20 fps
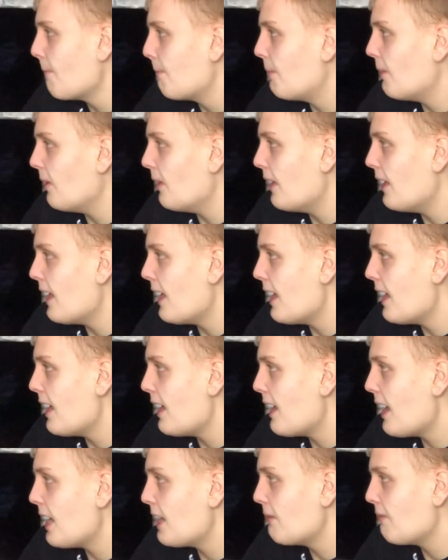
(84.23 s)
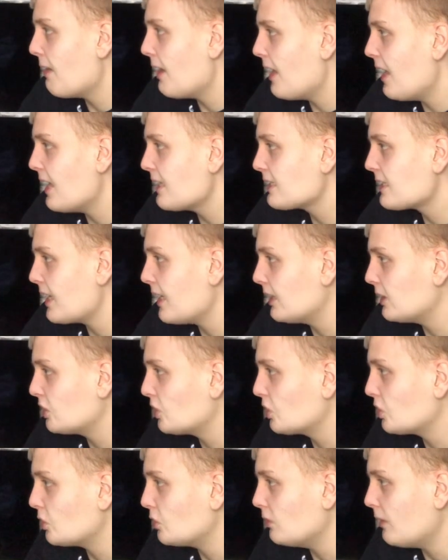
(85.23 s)
But uh, anyway, let's get
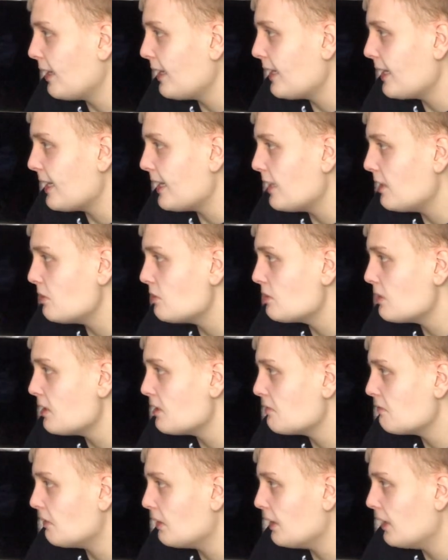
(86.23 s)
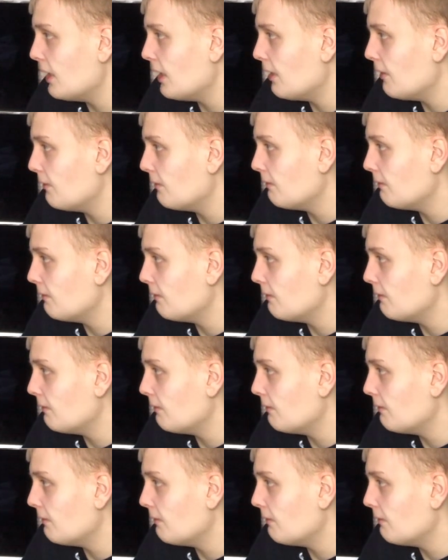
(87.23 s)
straight into this video.